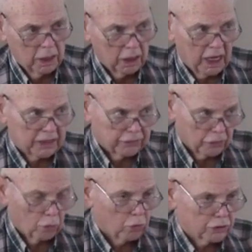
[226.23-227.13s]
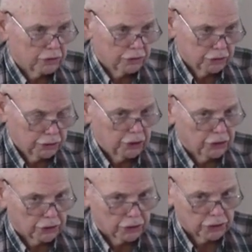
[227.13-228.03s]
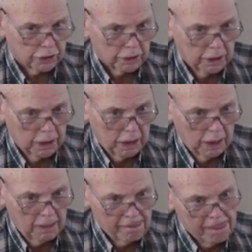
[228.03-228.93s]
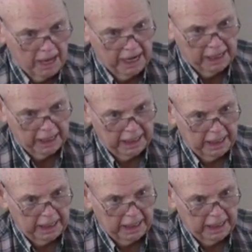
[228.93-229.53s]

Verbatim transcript: like the Lord Jesus, and